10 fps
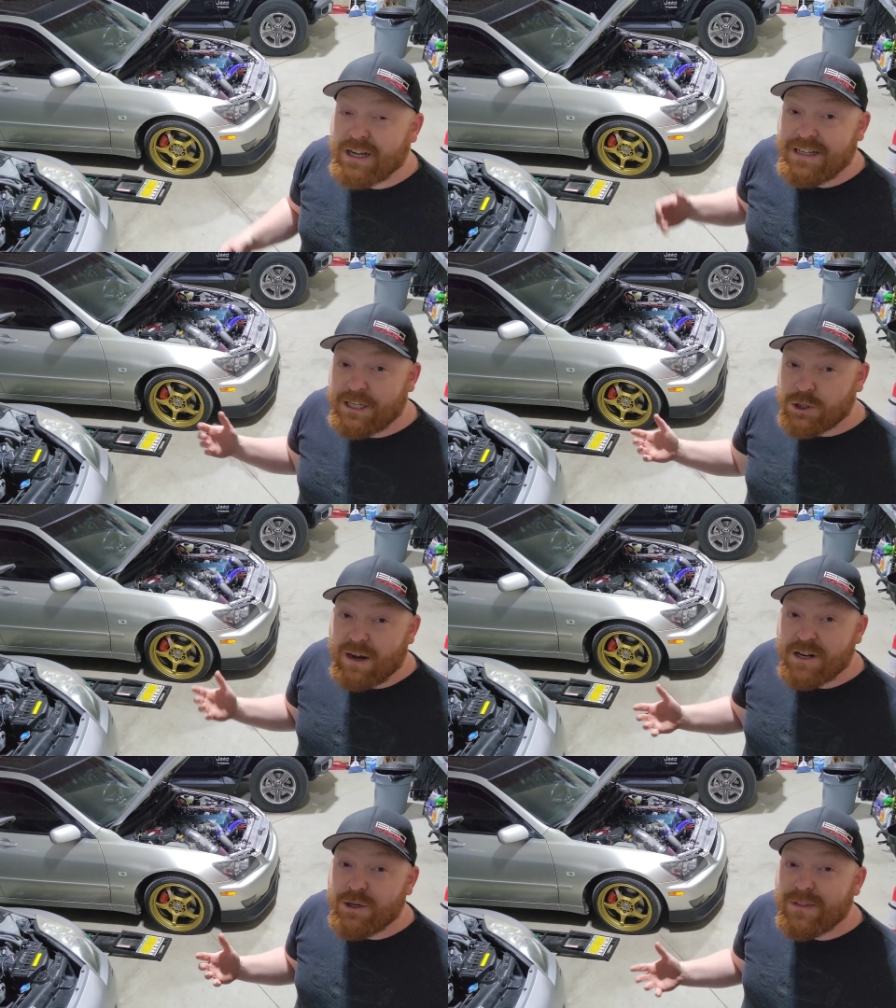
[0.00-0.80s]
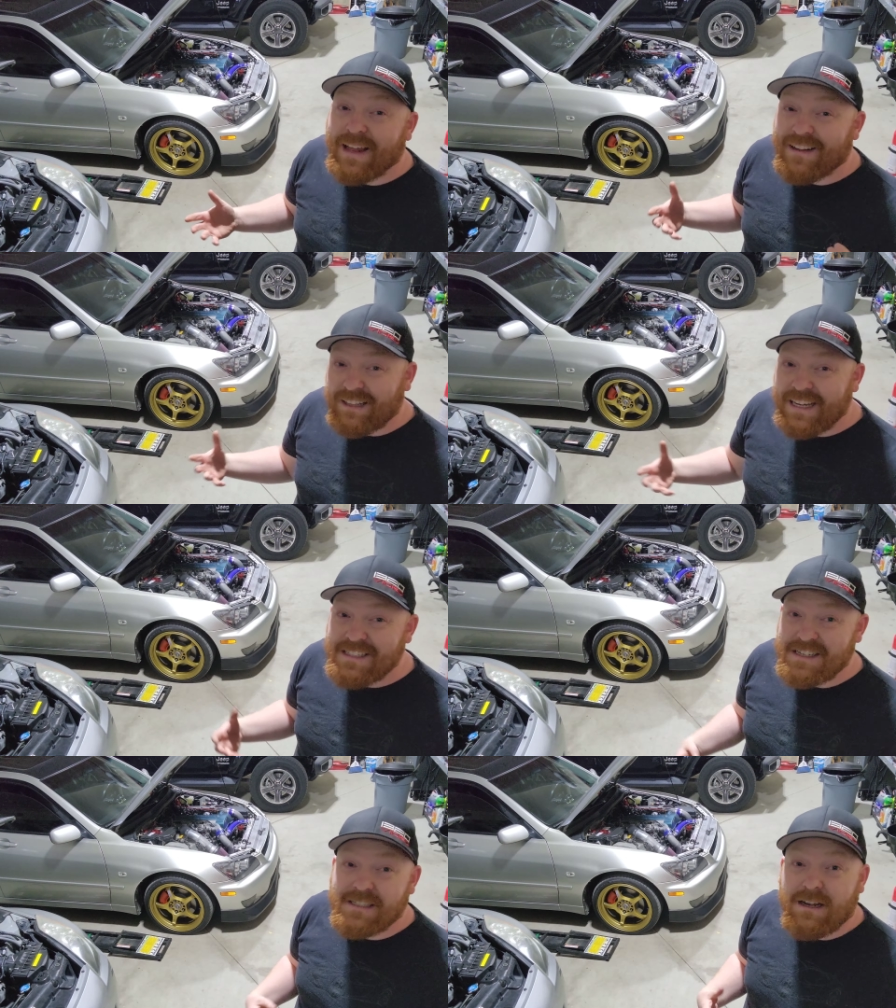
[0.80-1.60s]
I did try to do that at
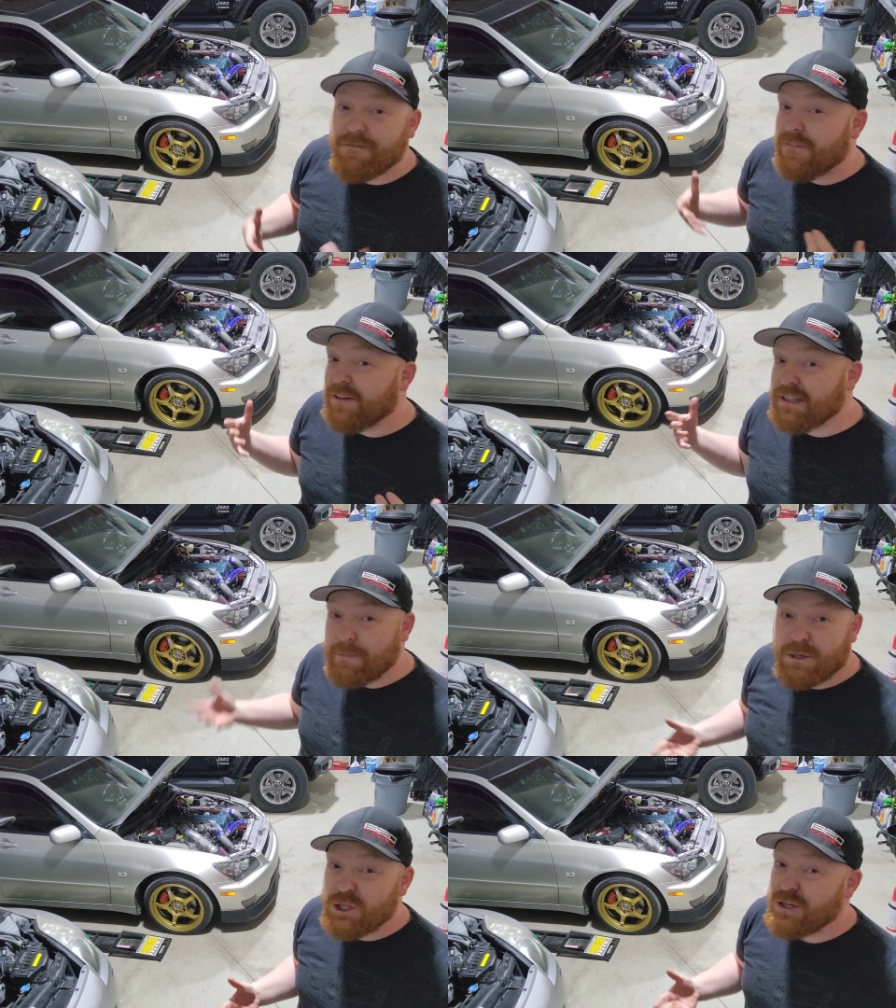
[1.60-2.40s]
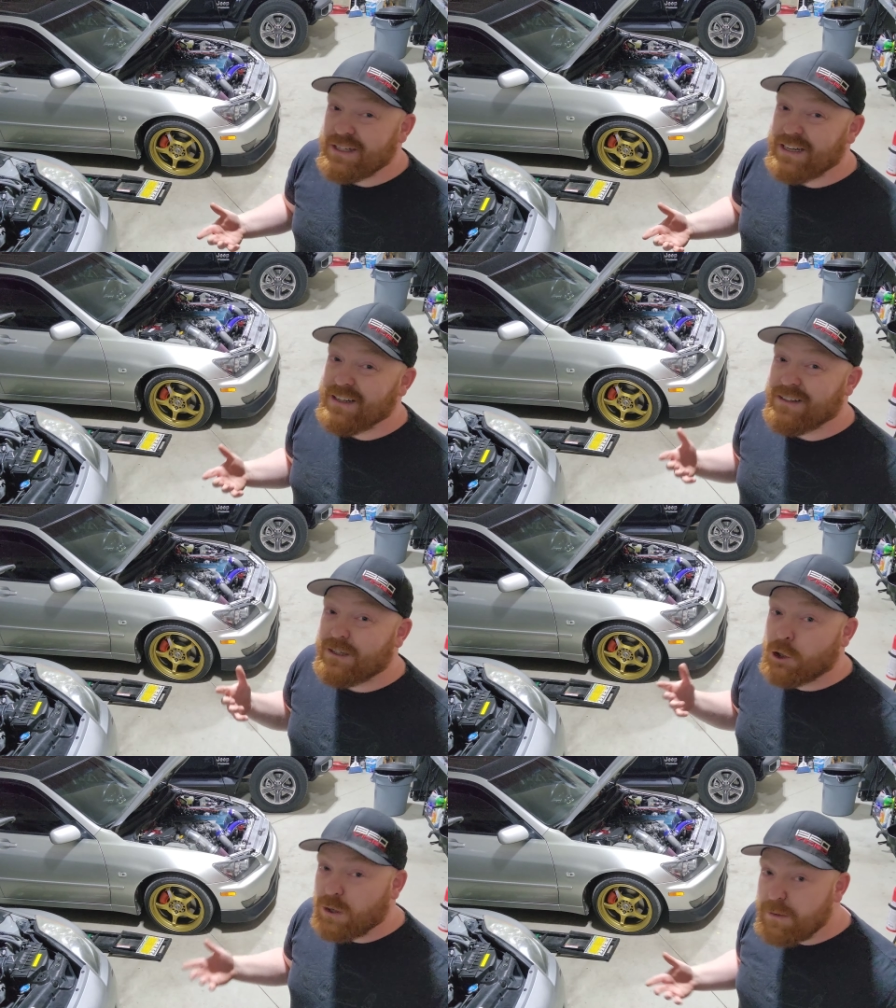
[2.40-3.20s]
lights and stuff and the temperature
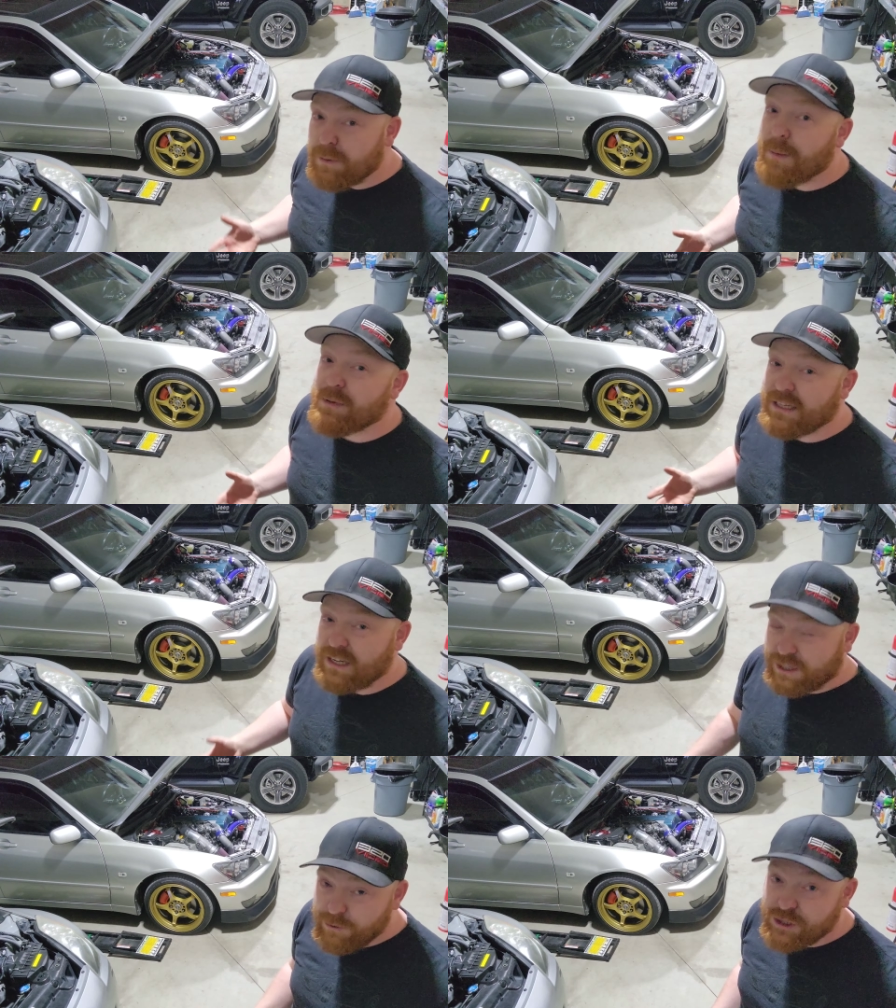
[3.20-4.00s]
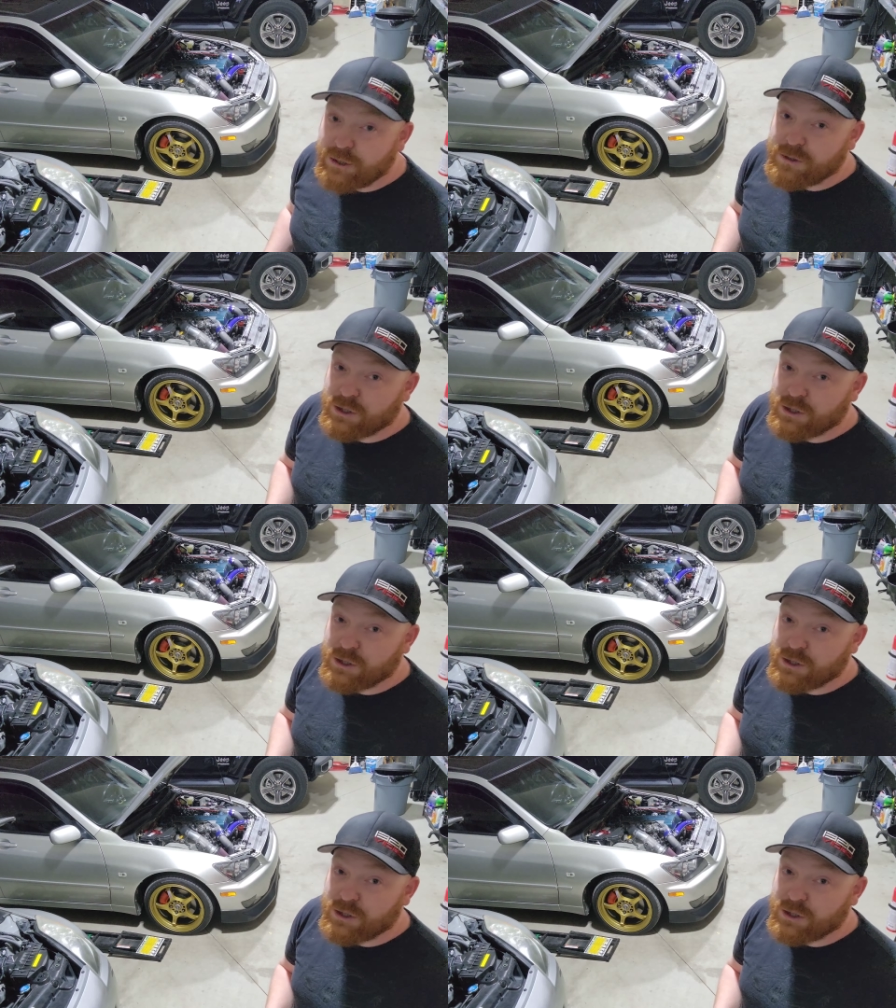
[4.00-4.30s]
didn't creep up like it used to.